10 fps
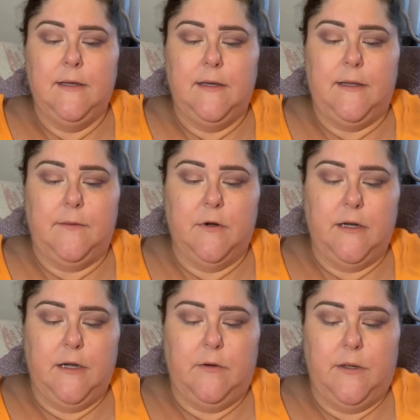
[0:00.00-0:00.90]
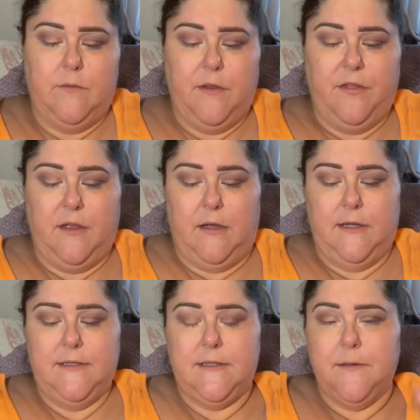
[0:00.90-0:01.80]
and then we're going to go in with
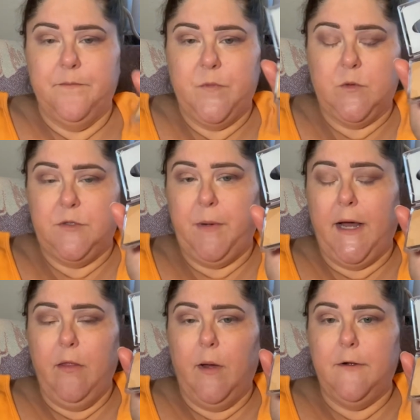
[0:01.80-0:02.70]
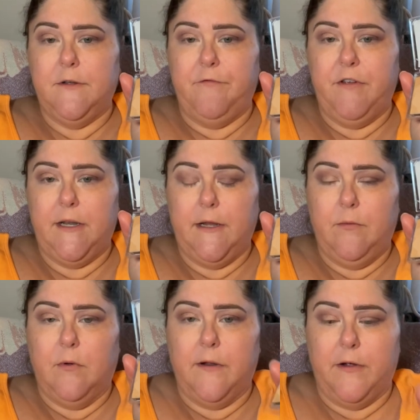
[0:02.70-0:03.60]
this, which by the way would fit
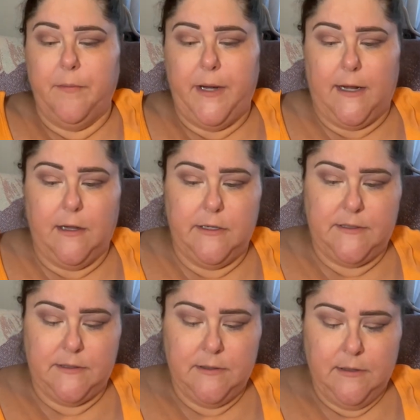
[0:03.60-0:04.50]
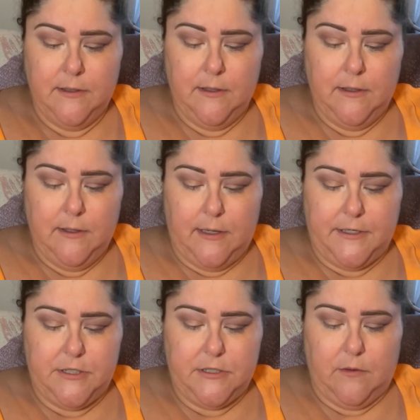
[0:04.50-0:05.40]
in one of our palettes. I
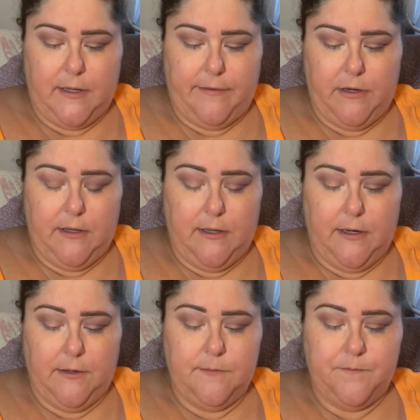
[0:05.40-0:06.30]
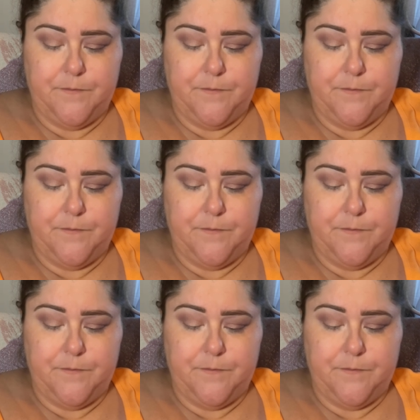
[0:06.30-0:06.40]
just don't have it in there.